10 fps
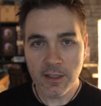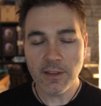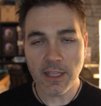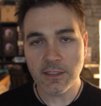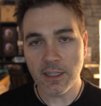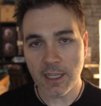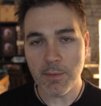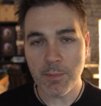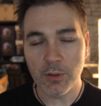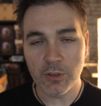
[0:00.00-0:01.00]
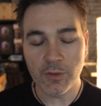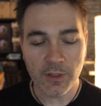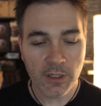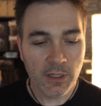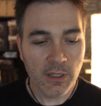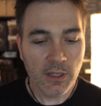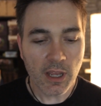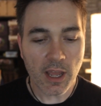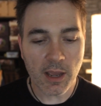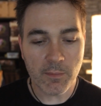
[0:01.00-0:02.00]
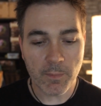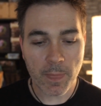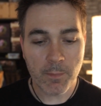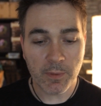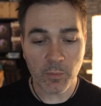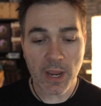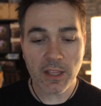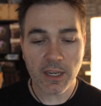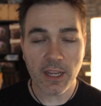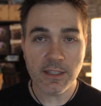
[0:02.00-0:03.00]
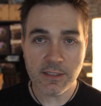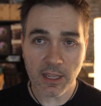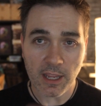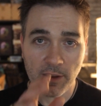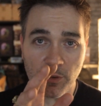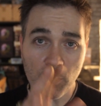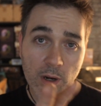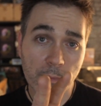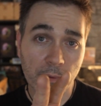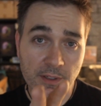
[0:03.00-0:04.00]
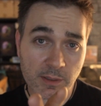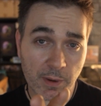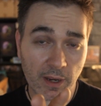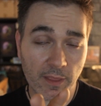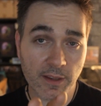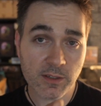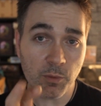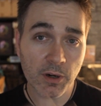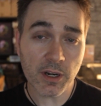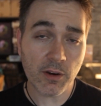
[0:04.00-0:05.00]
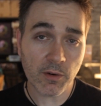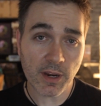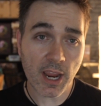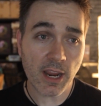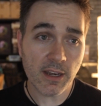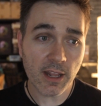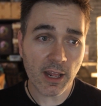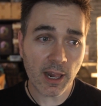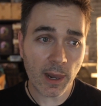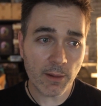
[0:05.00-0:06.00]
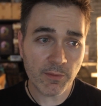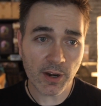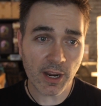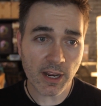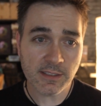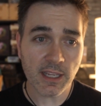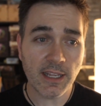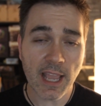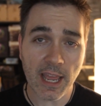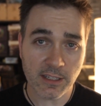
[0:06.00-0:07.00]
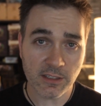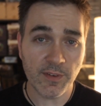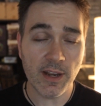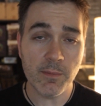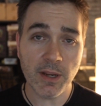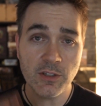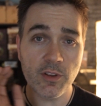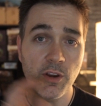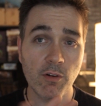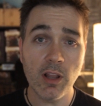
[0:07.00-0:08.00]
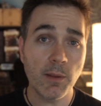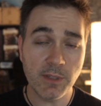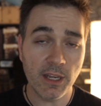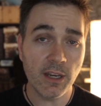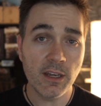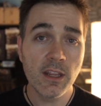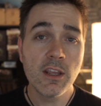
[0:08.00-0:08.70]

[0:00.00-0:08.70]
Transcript: that's gonna get me pulled over. But the reality is, if you wanna participate in this, we're gonna create a very inside Catalyst event and make sure that you're all updated.